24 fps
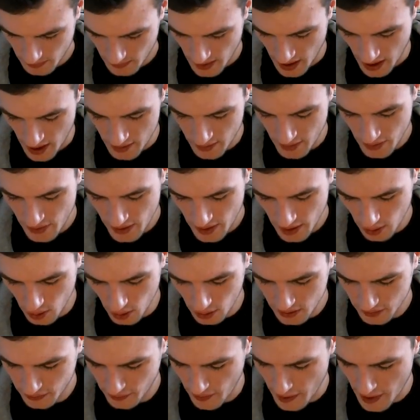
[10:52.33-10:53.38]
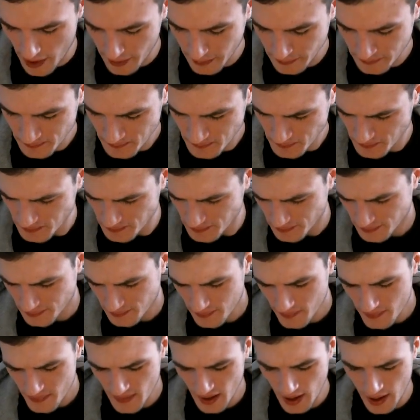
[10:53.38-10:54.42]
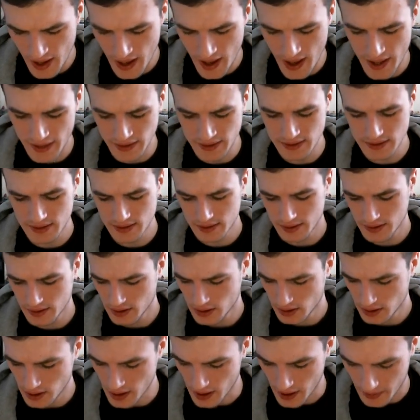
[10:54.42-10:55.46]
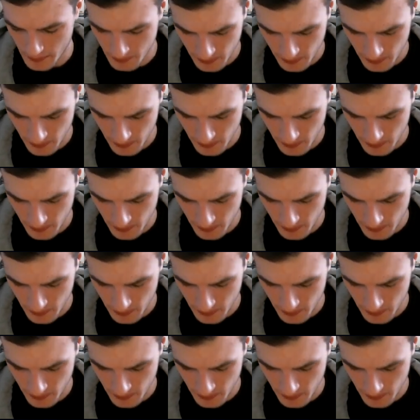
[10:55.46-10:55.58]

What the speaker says: Everything looks fine, and yeah,